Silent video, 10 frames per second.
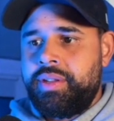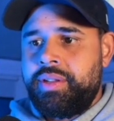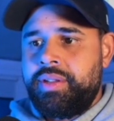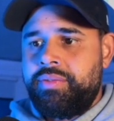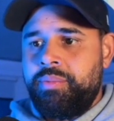
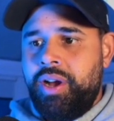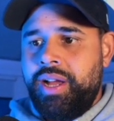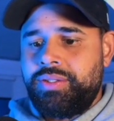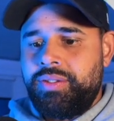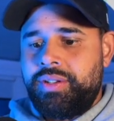From
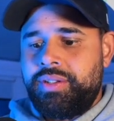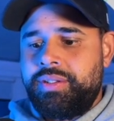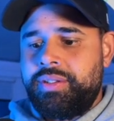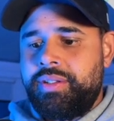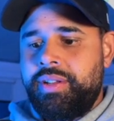iStock
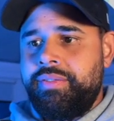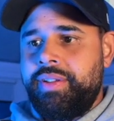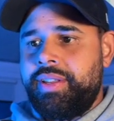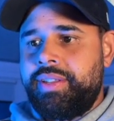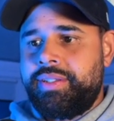
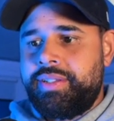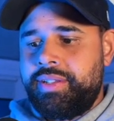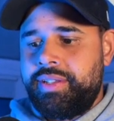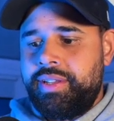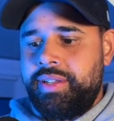event
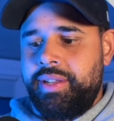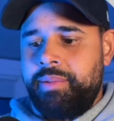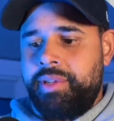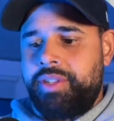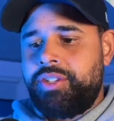
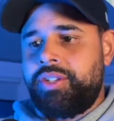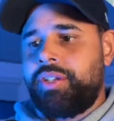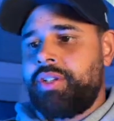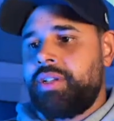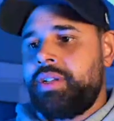image.
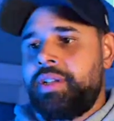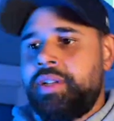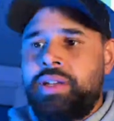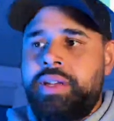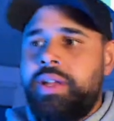
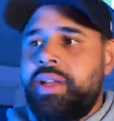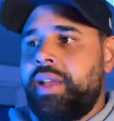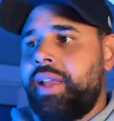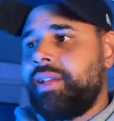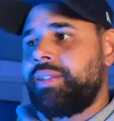
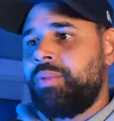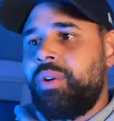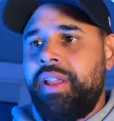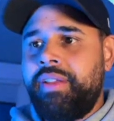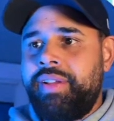Okay, so we've
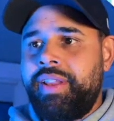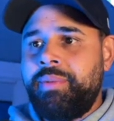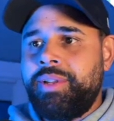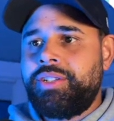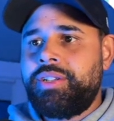got the event image.